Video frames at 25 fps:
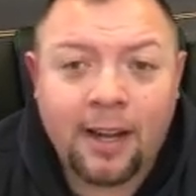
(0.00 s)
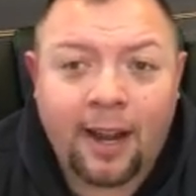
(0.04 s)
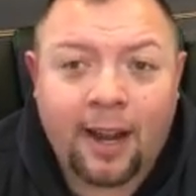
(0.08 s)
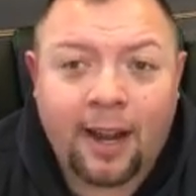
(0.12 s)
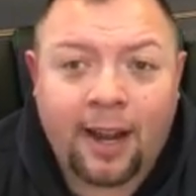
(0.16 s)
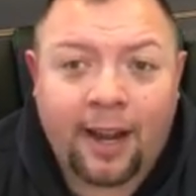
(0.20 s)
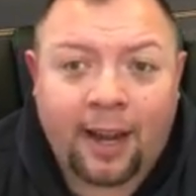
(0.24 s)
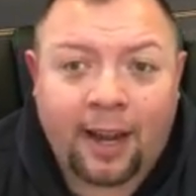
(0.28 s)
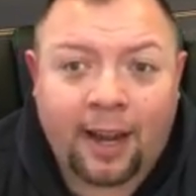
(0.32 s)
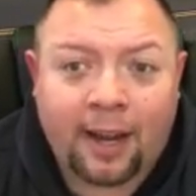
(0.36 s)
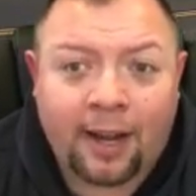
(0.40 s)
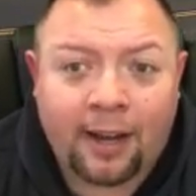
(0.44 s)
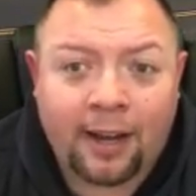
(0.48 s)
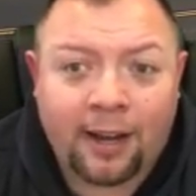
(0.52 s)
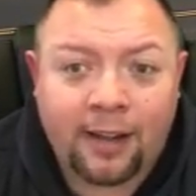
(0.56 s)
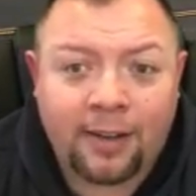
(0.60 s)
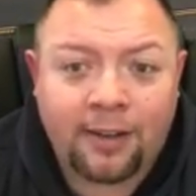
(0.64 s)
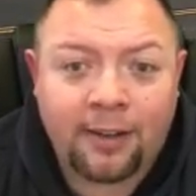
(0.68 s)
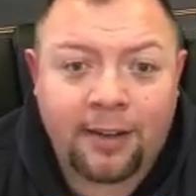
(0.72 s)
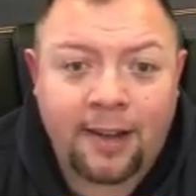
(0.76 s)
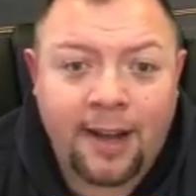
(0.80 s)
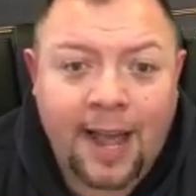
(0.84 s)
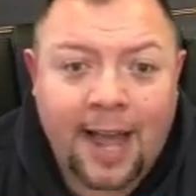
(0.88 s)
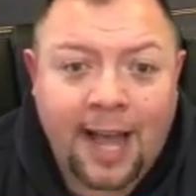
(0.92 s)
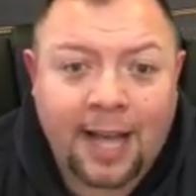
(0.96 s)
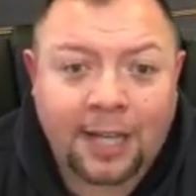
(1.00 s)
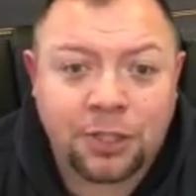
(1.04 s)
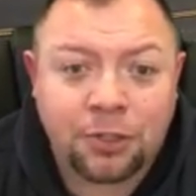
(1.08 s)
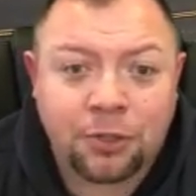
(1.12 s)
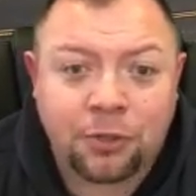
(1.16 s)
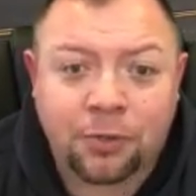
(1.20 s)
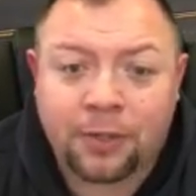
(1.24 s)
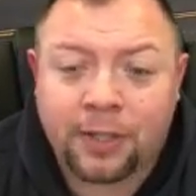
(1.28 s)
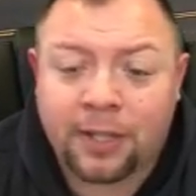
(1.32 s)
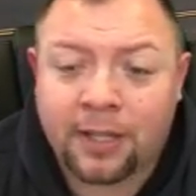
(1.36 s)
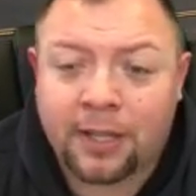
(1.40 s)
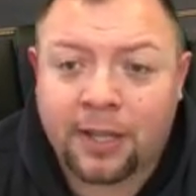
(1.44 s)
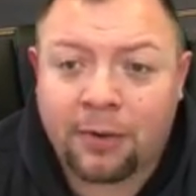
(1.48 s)
and
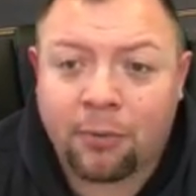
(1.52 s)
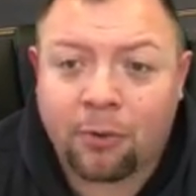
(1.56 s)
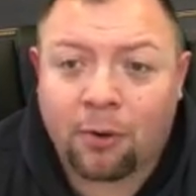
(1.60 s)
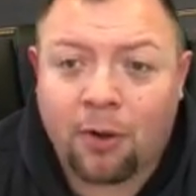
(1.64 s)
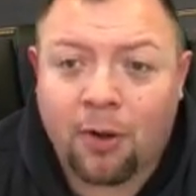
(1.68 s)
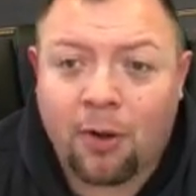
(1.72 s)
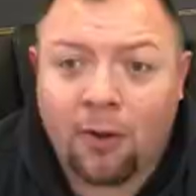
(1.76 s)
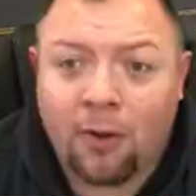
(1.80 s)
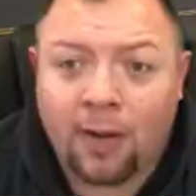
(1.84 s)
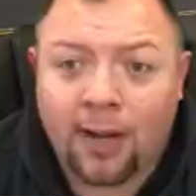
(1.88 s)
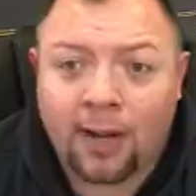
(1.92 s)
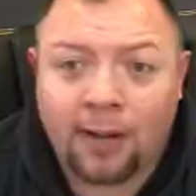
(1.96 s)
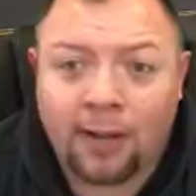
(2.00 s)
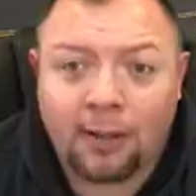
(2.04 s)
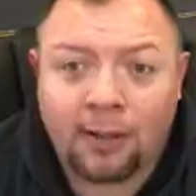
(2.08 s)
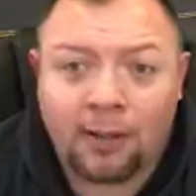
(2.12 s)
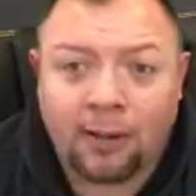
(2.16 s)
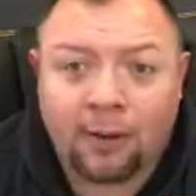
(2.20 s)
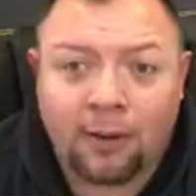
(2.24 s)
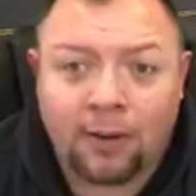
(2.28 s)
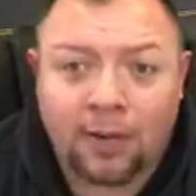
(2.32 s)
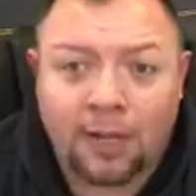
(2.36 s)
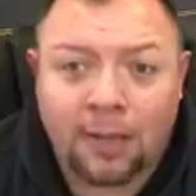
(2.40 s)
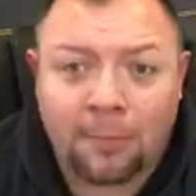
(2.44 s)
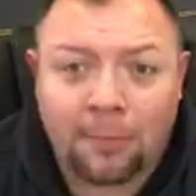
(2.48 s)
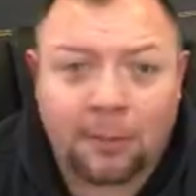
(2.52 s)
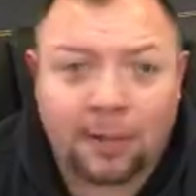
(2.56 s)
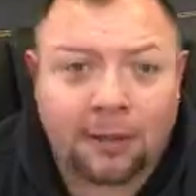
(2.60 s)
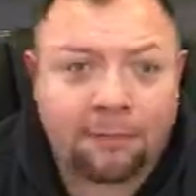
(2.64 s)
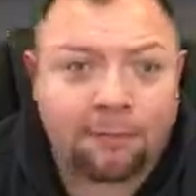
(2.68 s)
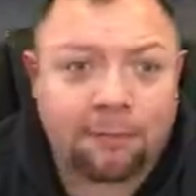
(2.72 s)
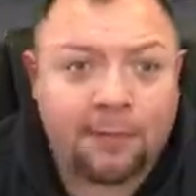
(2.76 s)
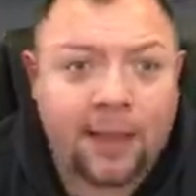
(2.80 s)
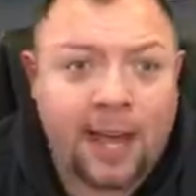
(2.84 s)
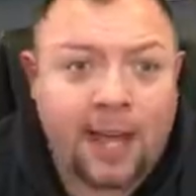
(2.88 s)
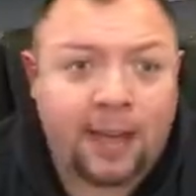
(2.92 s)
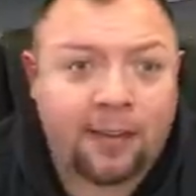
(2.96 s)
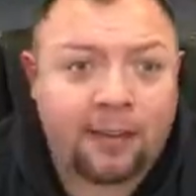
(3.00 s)
naturally they were all kind of leery of the big
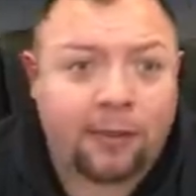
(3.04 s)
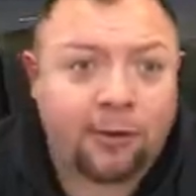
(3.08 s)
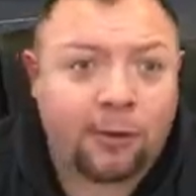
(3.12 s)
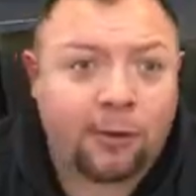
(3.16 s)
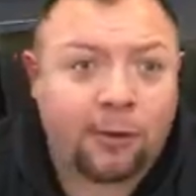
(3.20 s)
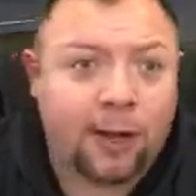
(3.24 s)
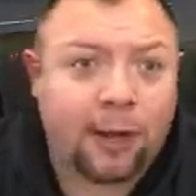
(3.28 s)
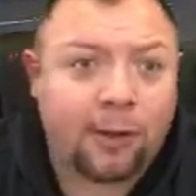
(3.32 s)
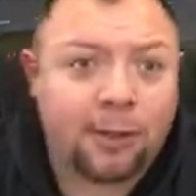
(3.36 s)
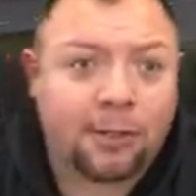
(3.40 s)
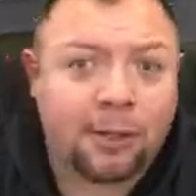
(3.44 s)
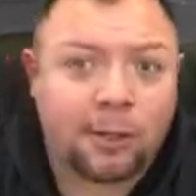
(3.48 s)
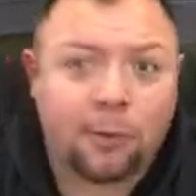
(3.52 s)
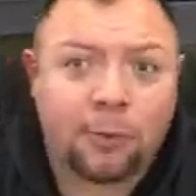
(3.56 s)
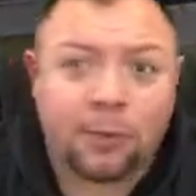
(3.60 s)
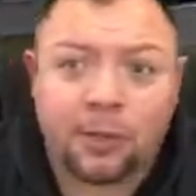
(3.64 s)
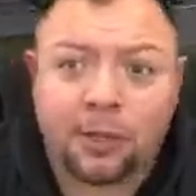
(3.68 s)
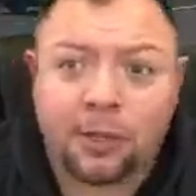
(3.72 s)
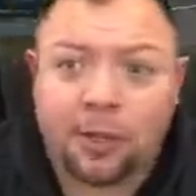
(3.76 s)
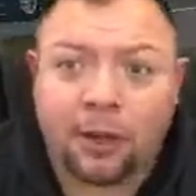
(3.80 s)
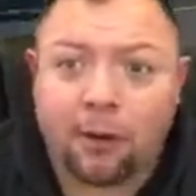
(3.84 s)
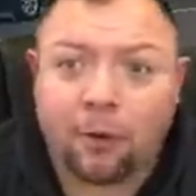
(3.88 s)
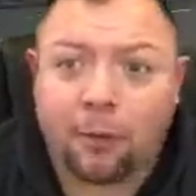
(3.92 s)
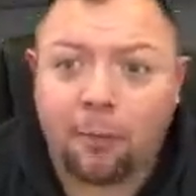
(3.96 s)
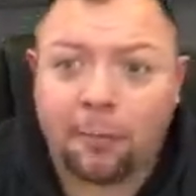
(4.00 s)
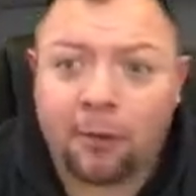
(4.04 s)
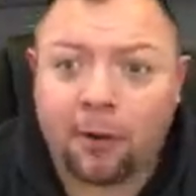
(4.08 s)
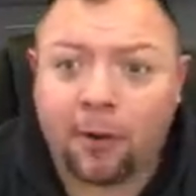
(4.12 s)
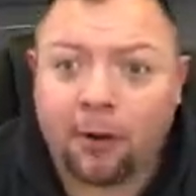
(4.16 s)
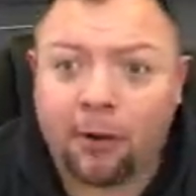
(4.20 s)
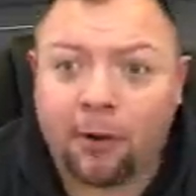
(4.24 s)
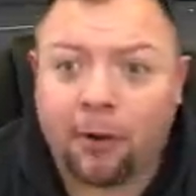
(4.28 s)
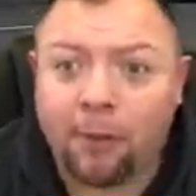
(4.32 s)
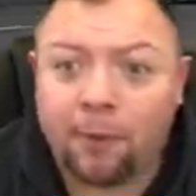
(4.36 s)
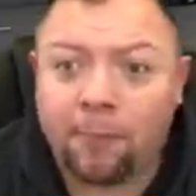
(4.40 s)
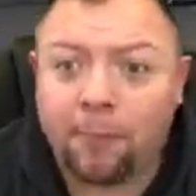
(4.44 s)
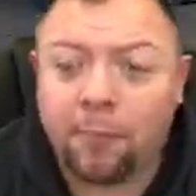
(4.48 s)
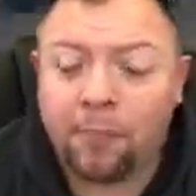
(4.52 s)
fat dude out there with the
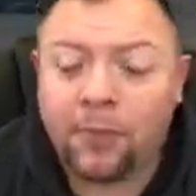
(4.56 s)
GoPro.